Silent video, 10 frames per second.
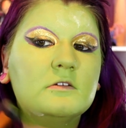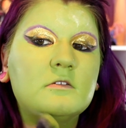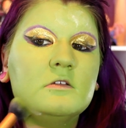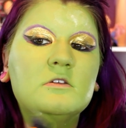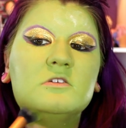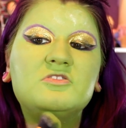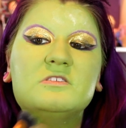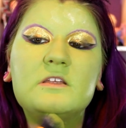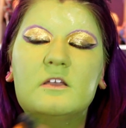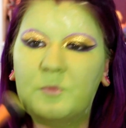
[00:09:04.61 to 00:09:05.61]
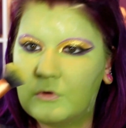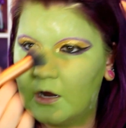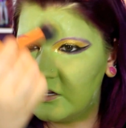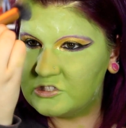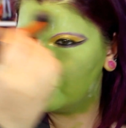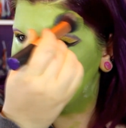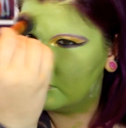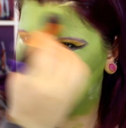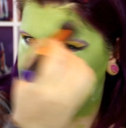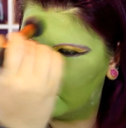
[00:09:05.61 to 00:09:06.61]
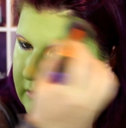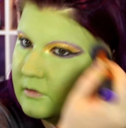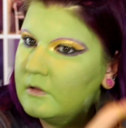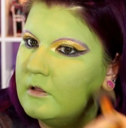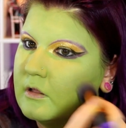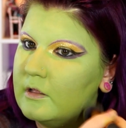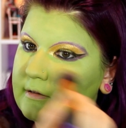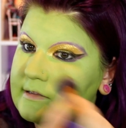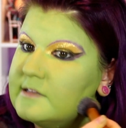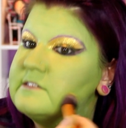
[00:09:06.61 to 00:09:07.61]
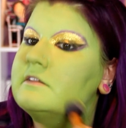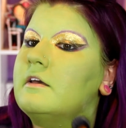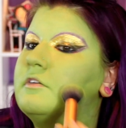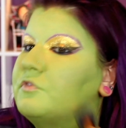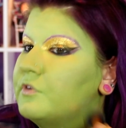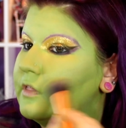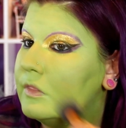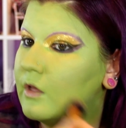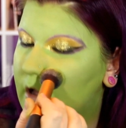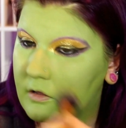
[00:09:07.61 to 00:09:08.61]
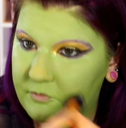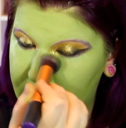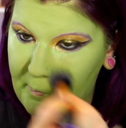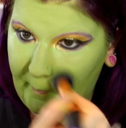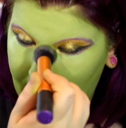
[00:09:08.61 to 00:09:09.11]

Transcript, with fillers: long, just take a brush and dust everything off